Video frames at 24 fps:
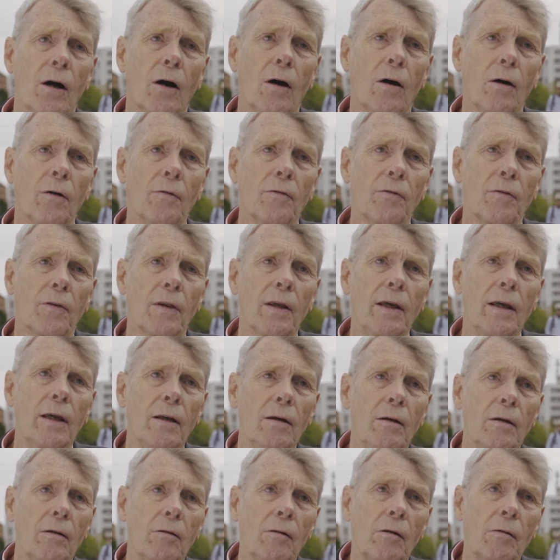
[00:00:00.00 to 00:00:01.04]
of the
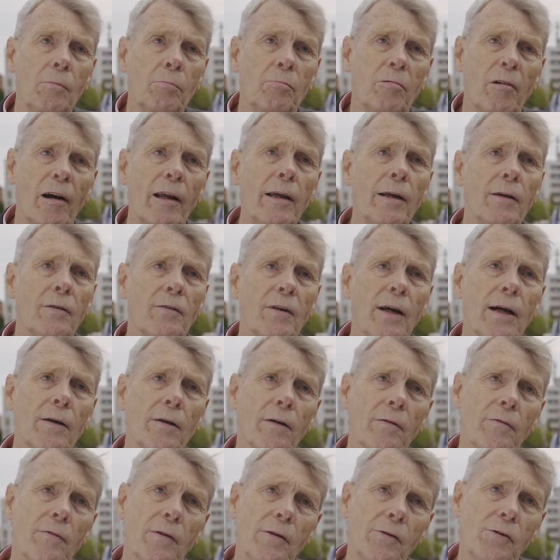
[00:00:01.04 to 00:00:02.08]
breakdown
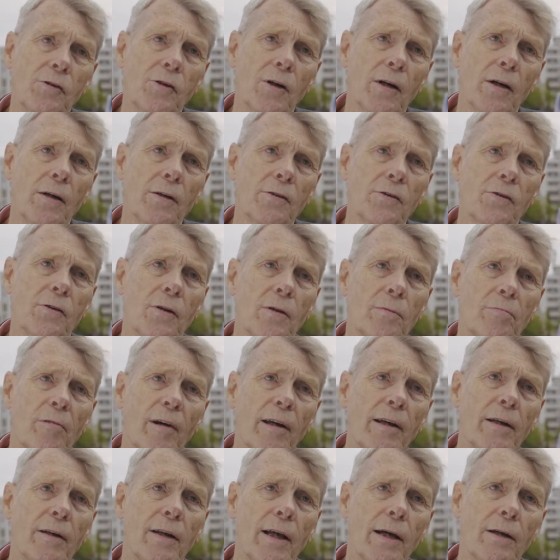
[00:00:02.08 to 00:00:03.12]
of the church, the
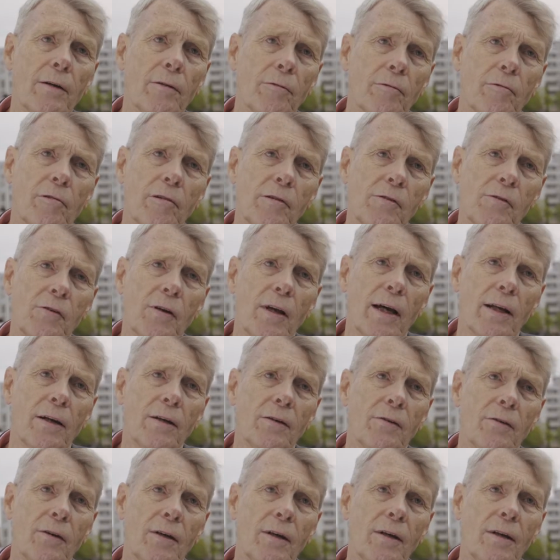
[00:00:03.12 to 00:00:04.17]
breakdown of
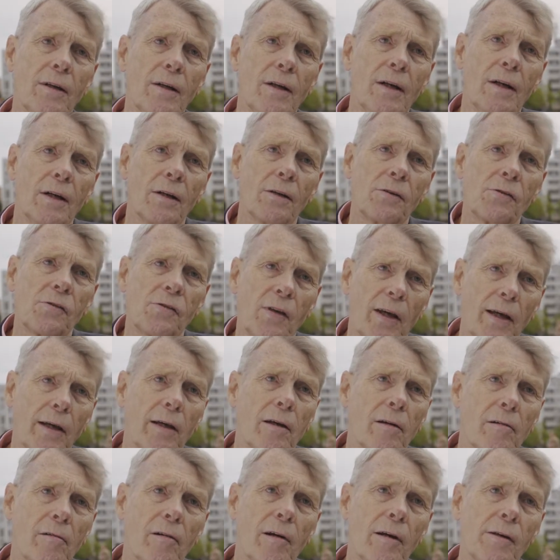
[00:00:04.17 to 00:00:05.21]
Christianity,
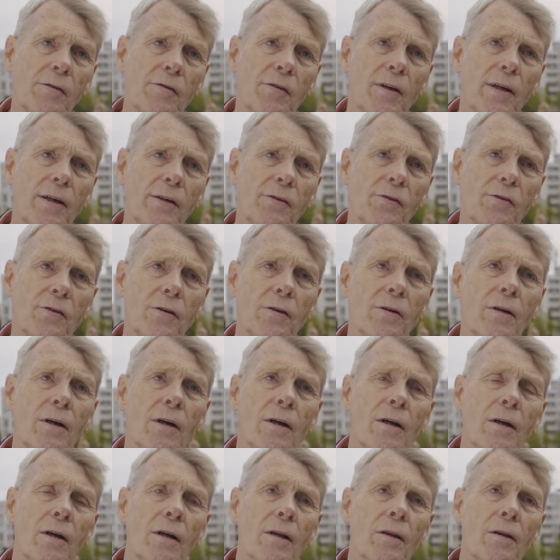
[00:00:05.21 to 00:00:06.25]
secularization,
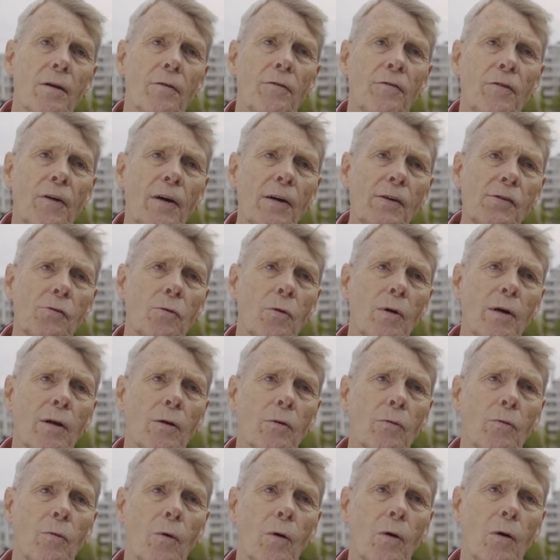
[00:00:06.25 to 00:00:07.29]
the First
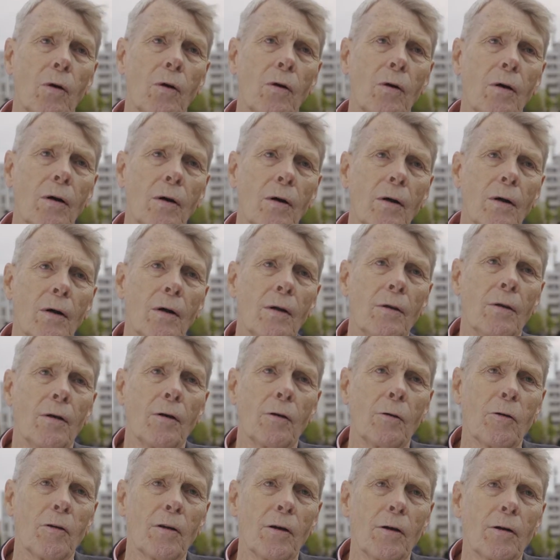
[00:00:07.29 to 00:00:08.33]
World War,
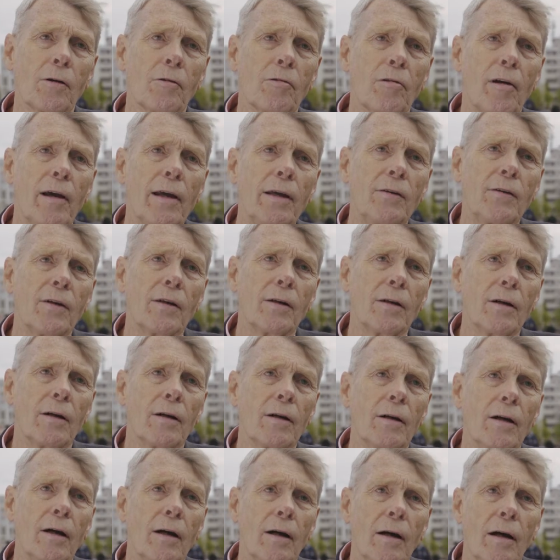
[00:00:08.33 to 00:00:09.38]
that created
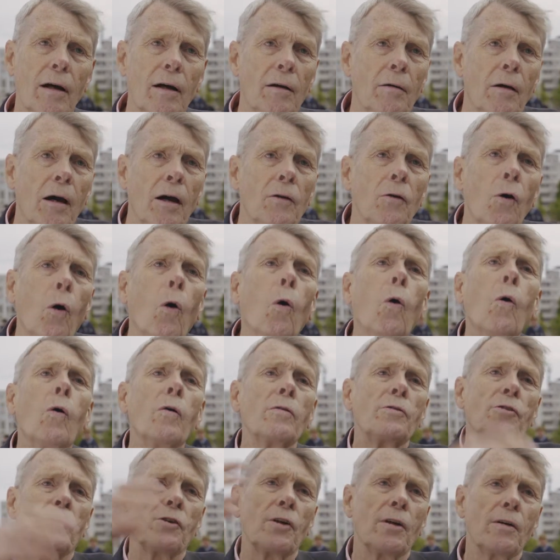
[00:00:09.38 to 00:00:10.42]
an
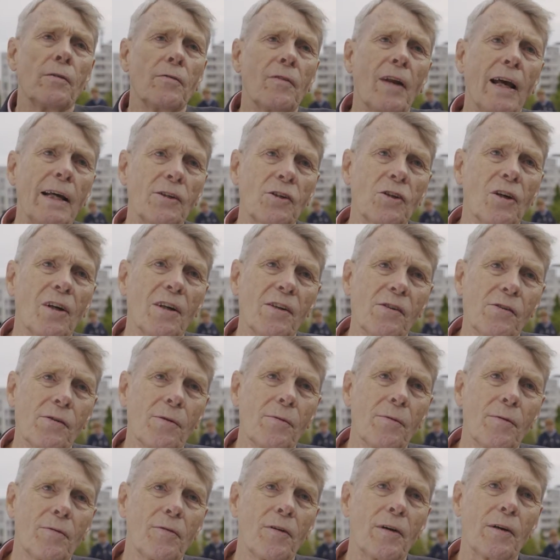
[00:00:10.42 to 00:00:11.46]
orgy of
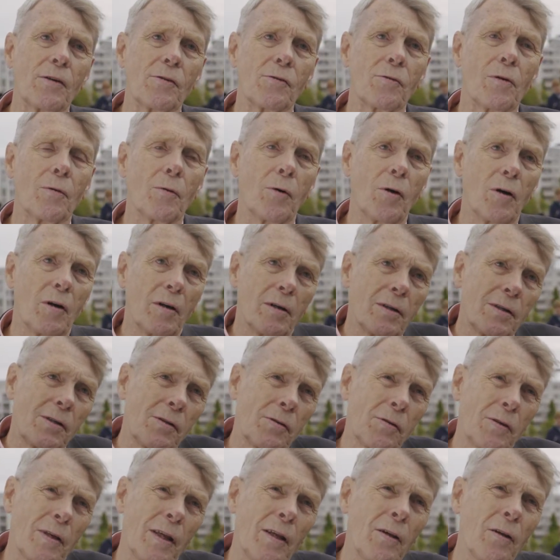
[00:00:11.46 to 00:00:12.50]
nationalism, the First World War. And it
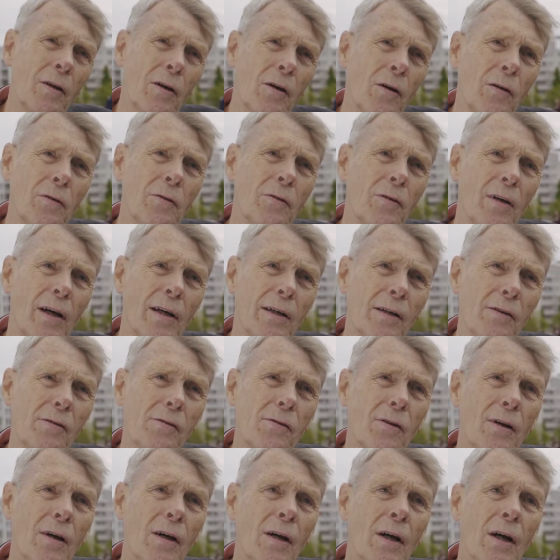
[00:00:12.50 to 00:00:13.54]
is in the context